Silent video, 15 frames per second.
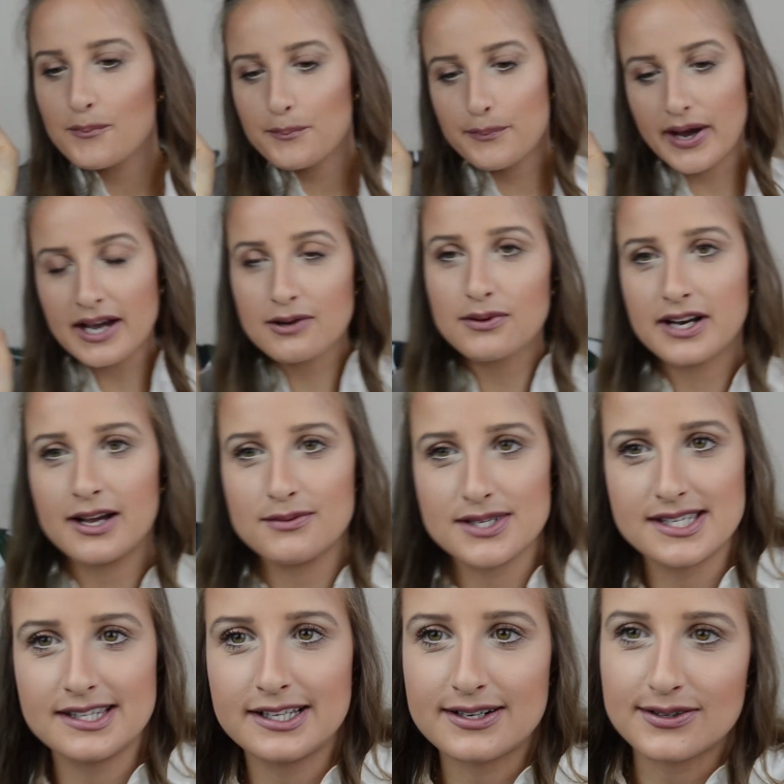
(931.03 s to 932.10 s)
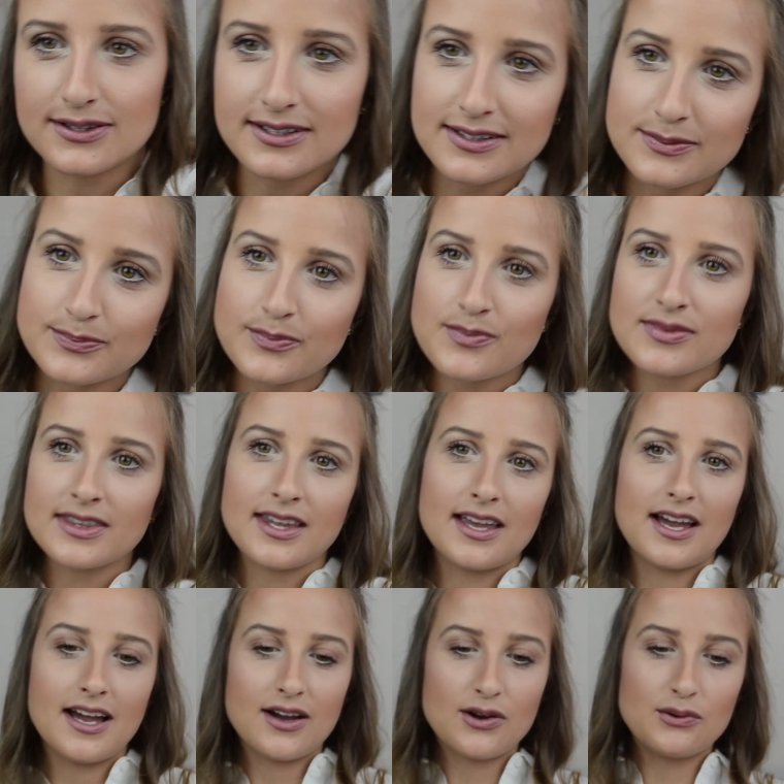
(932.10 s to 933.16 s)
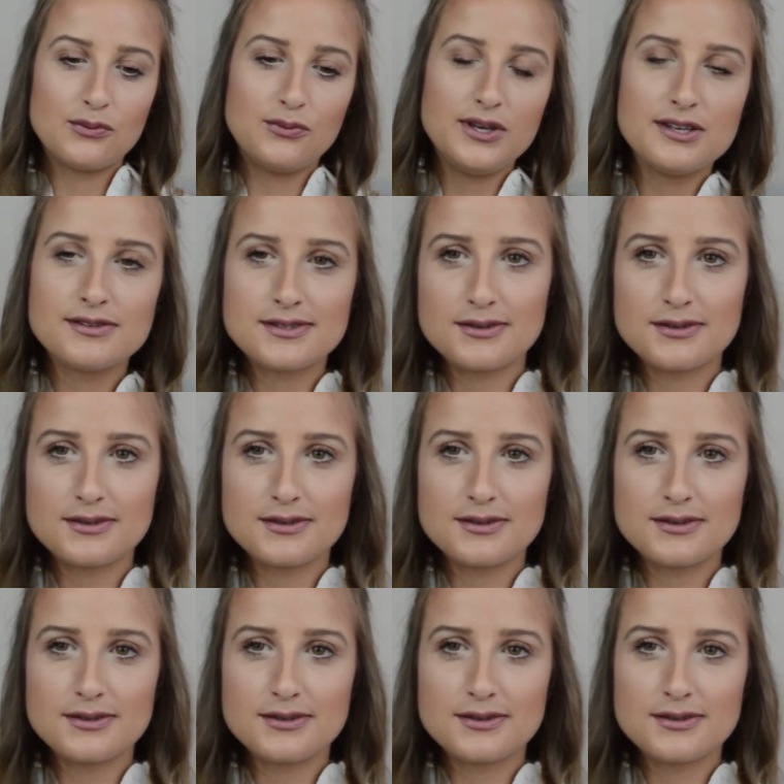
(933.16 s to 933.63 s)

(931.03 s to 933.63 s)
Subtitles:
Back when I was little, we used